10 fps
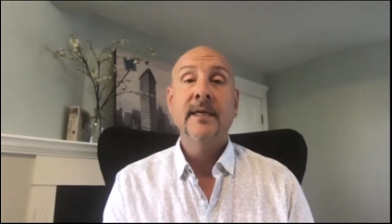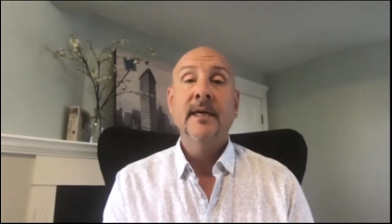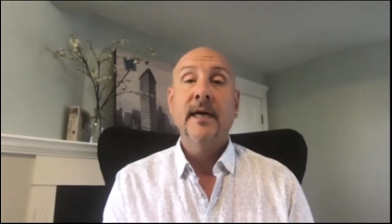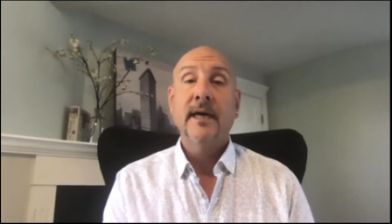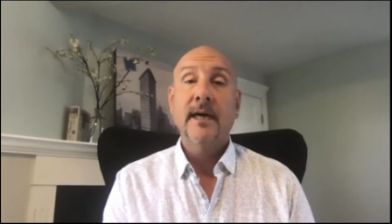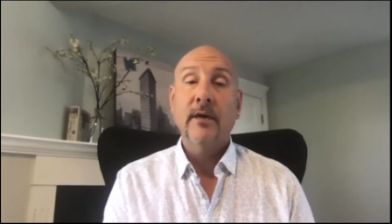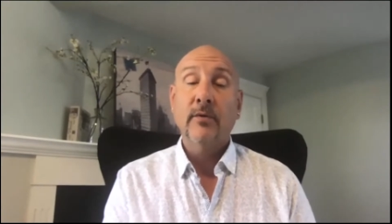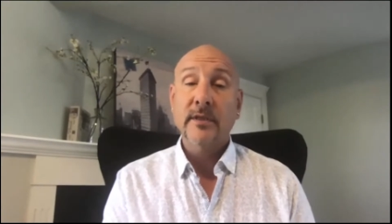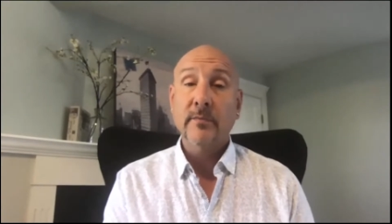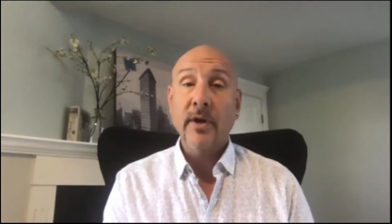Uh, I
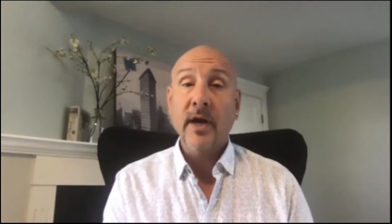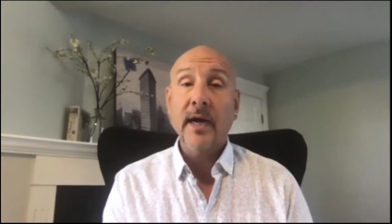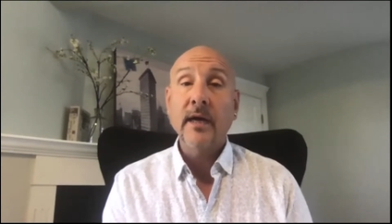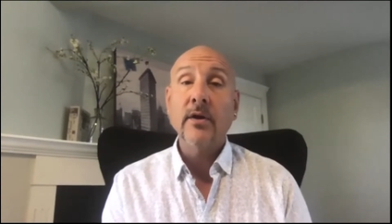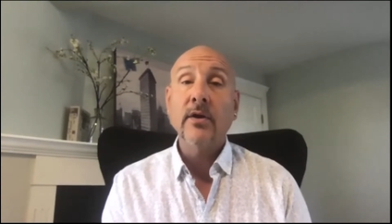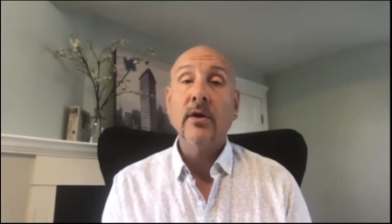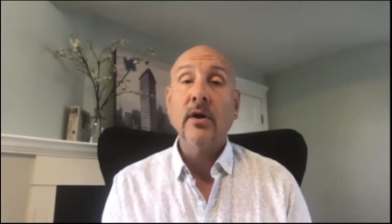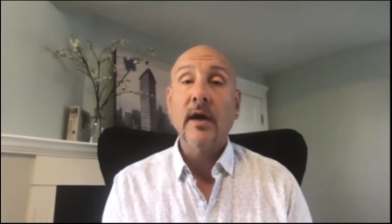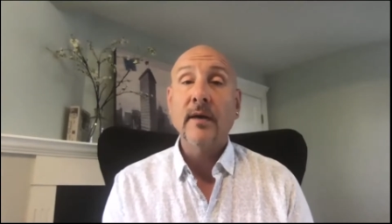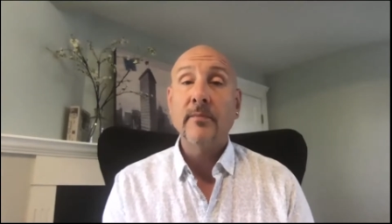was a buyer.
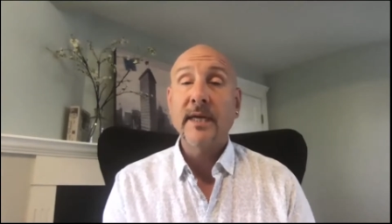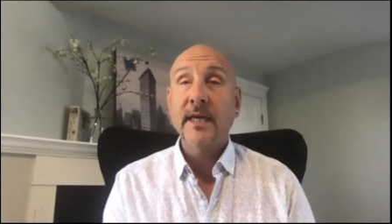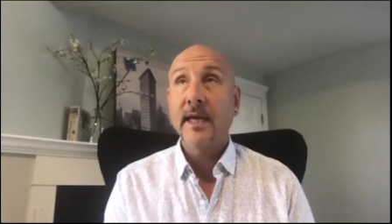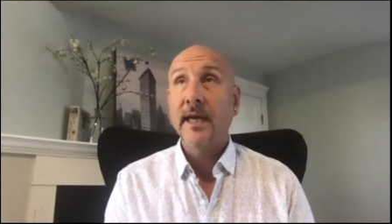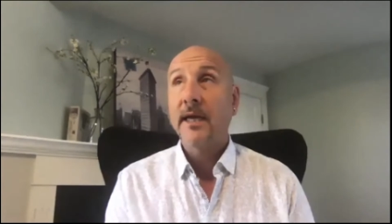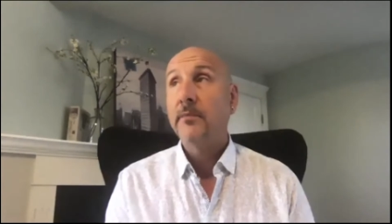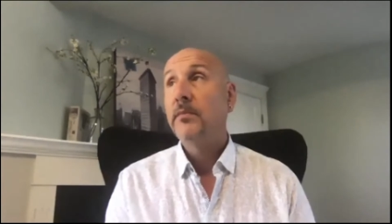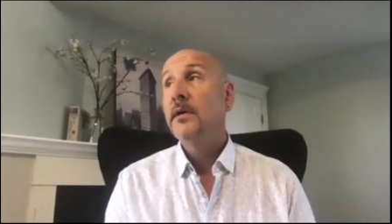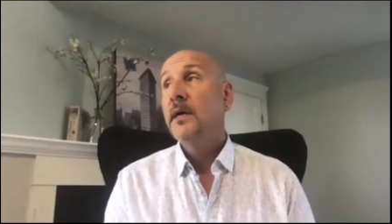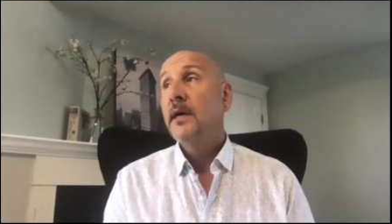I became
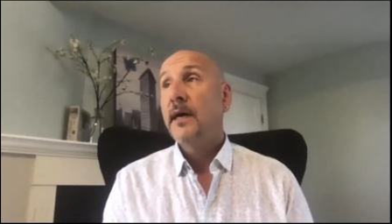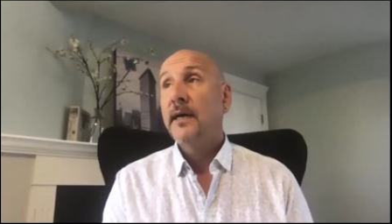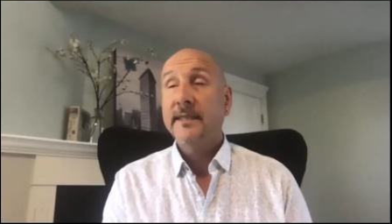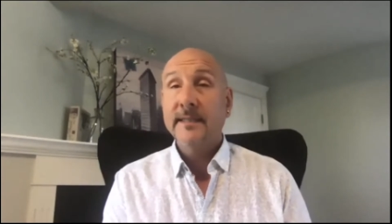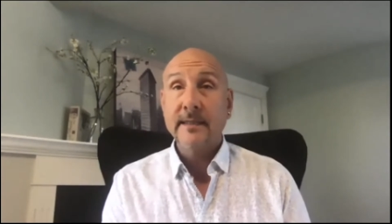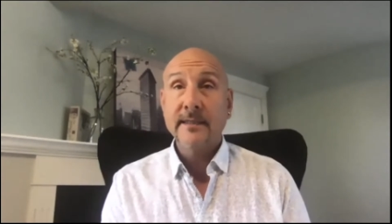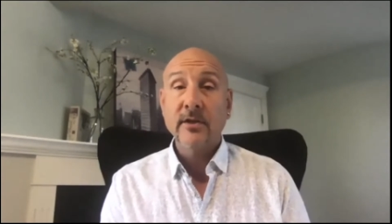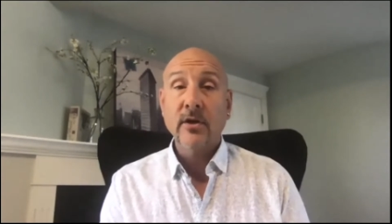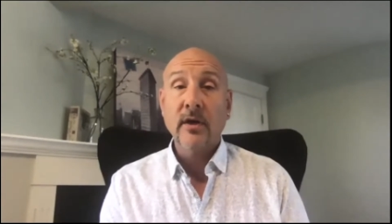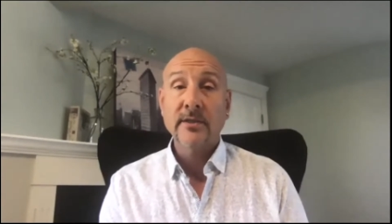an assistant
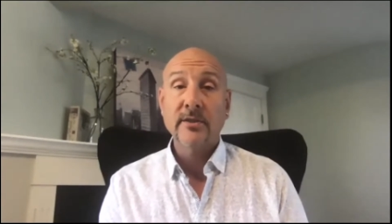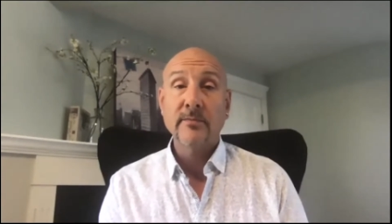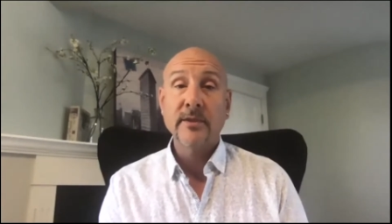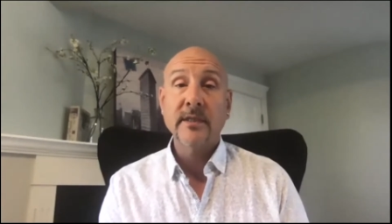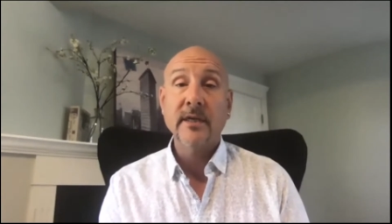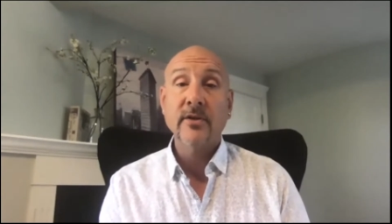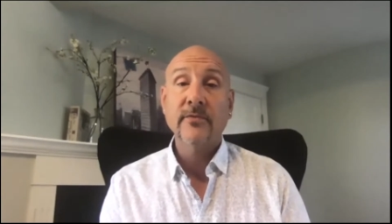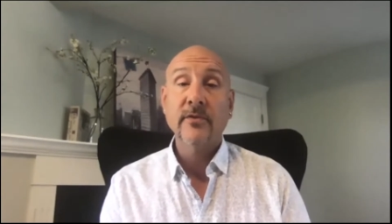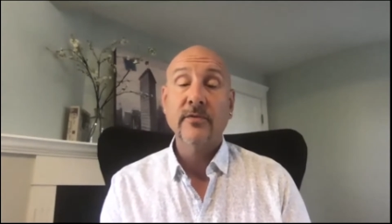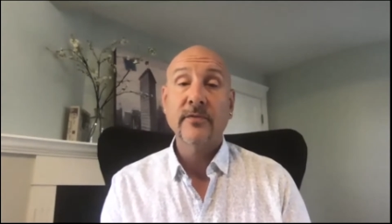costume designer
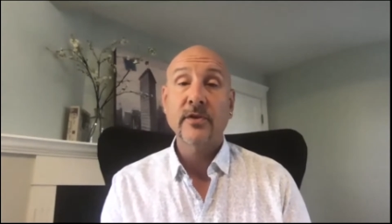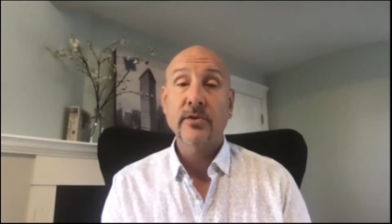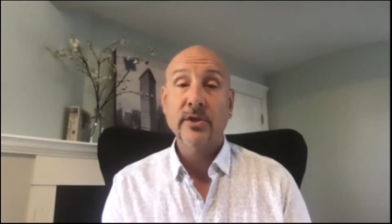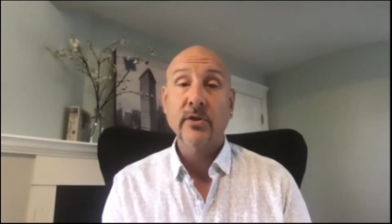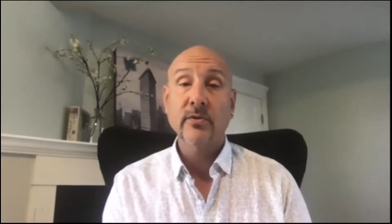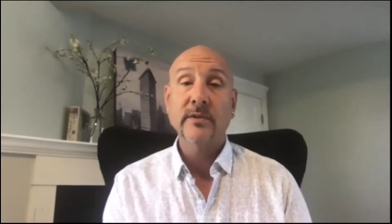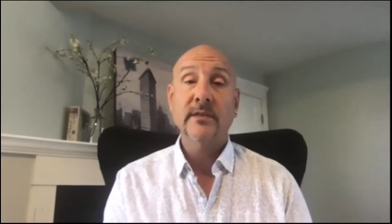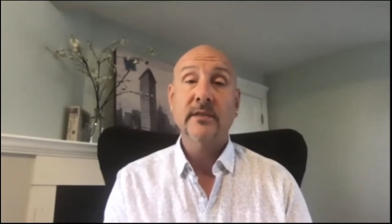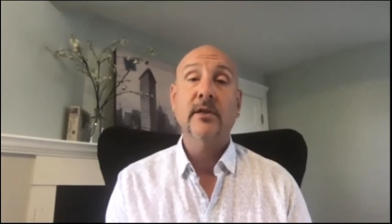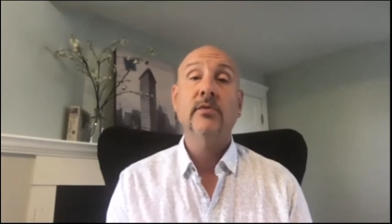for a few shows and
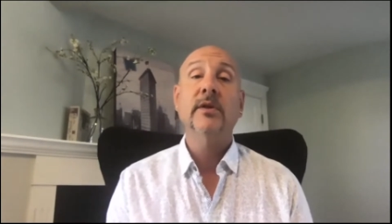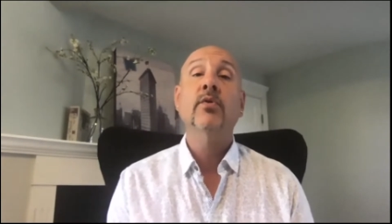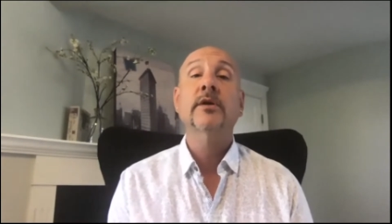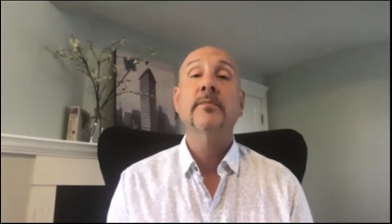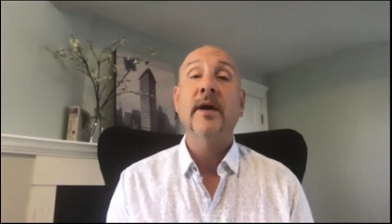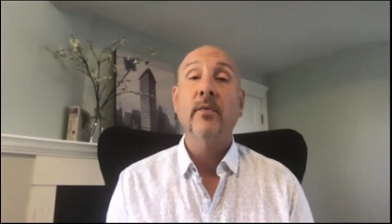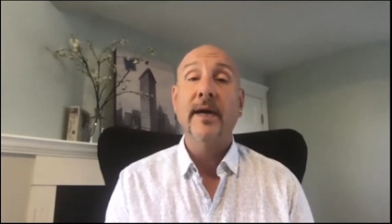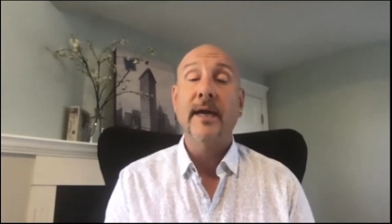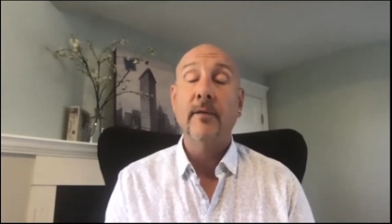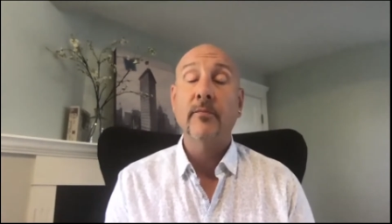slowly worked my
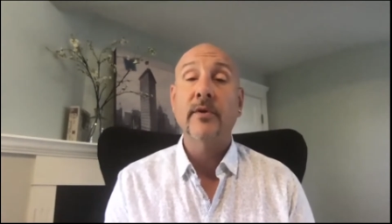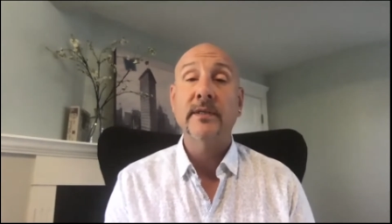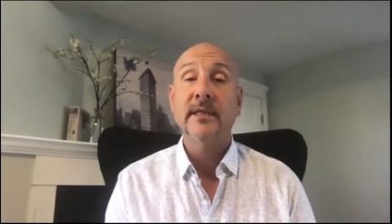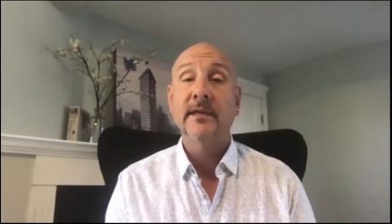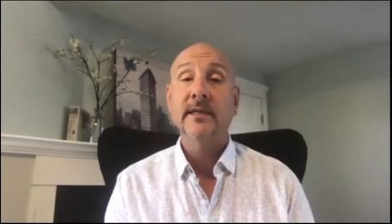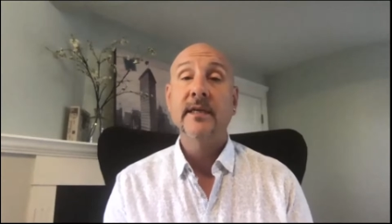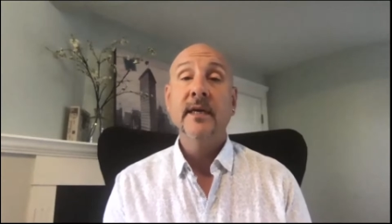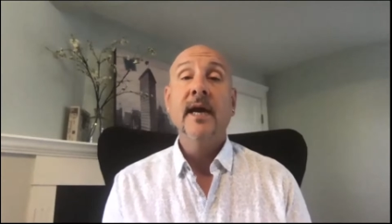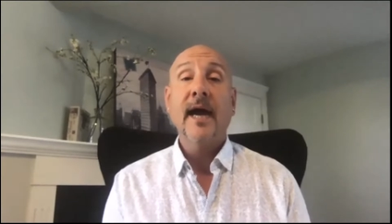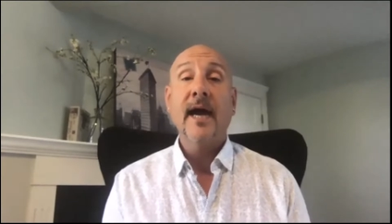way up once I
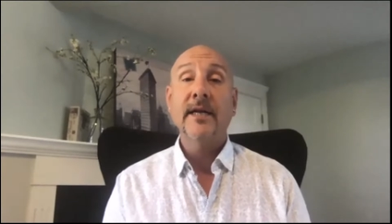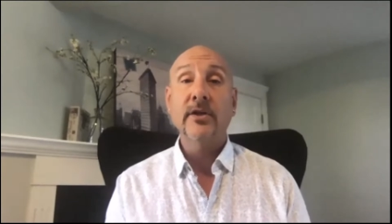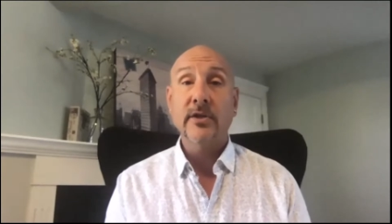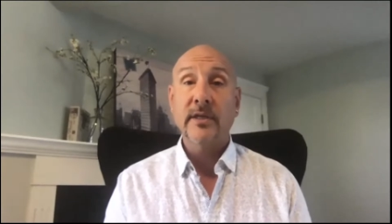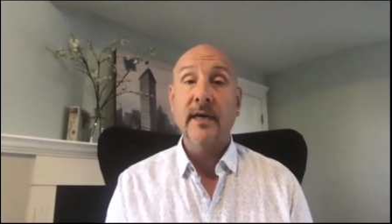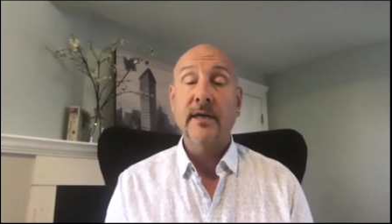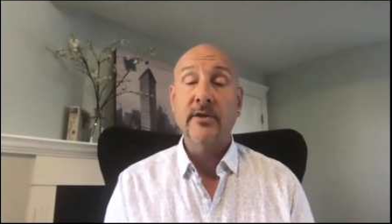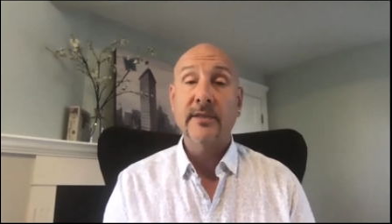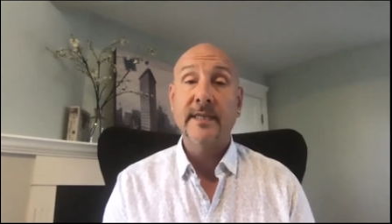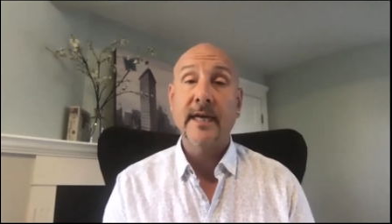had a good
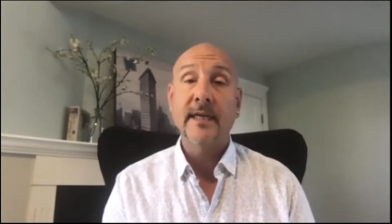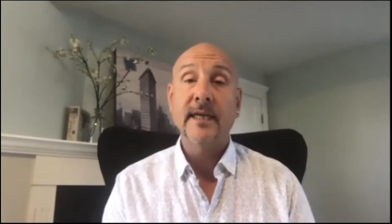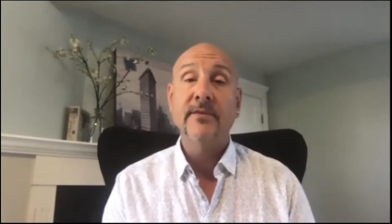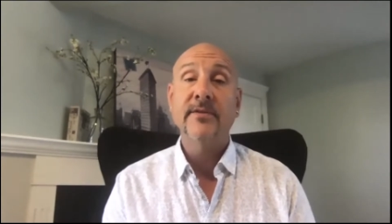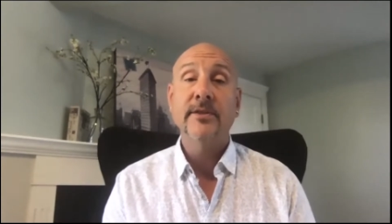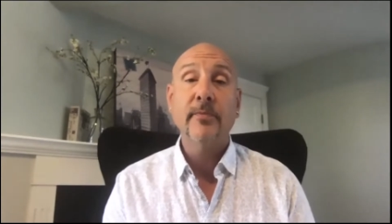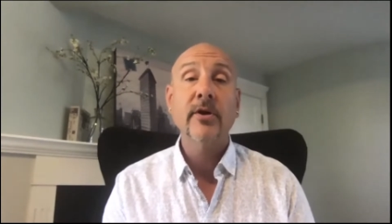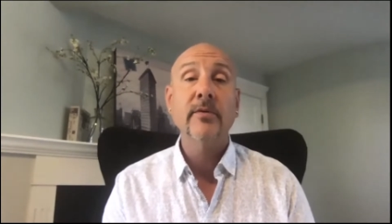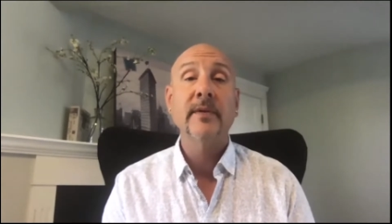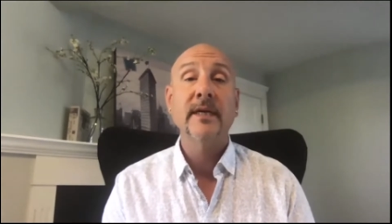understanding of the
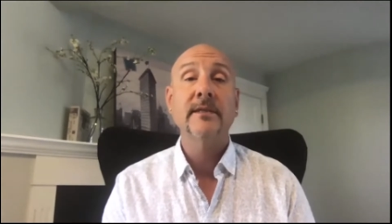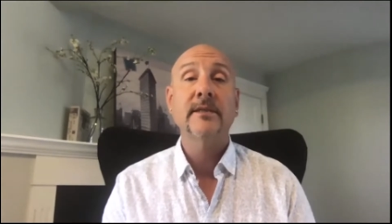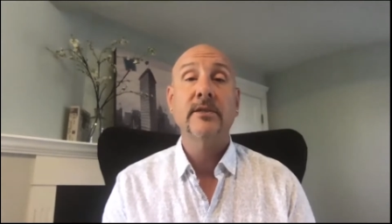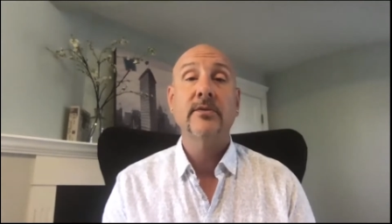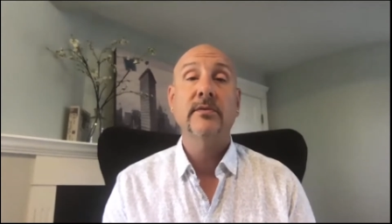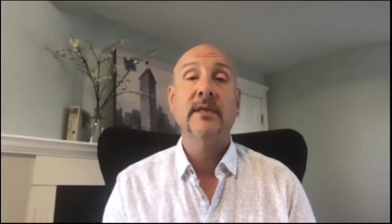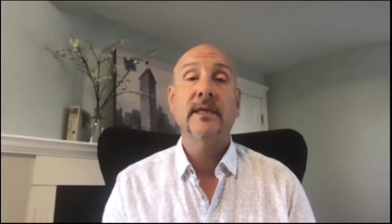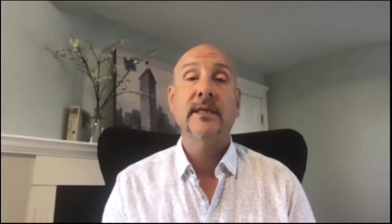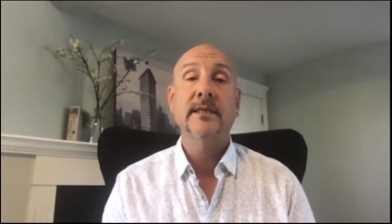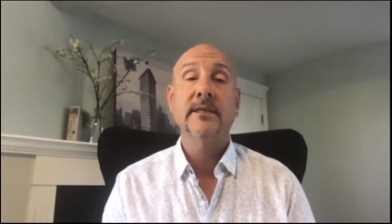department to
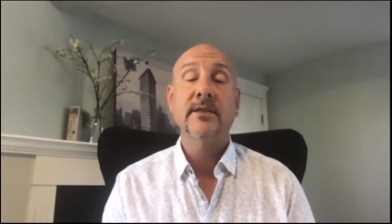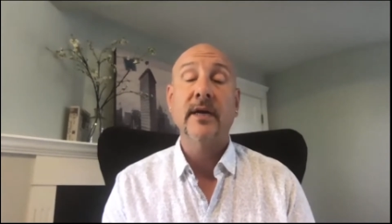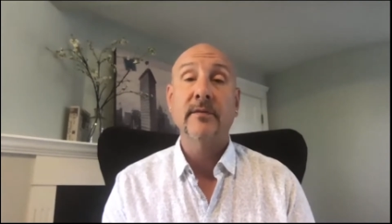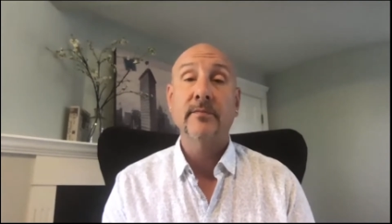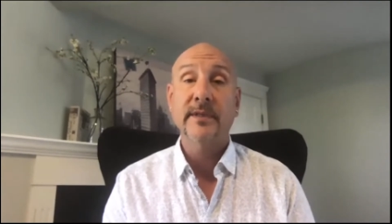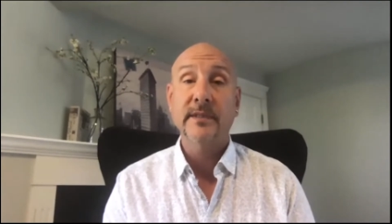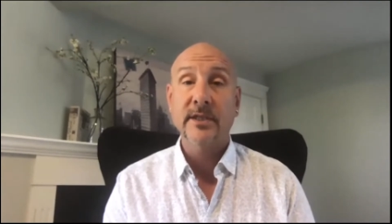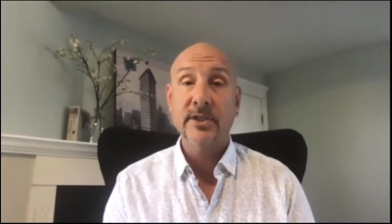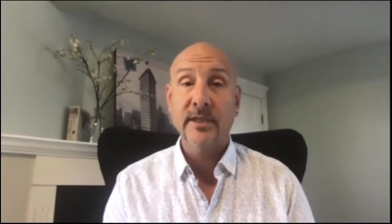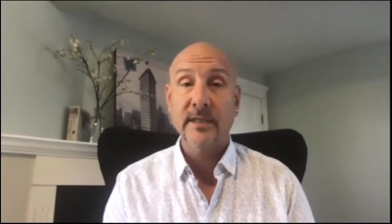the design
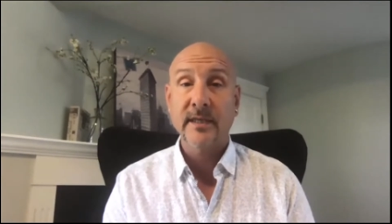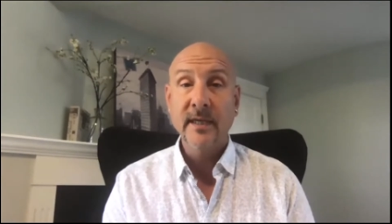position,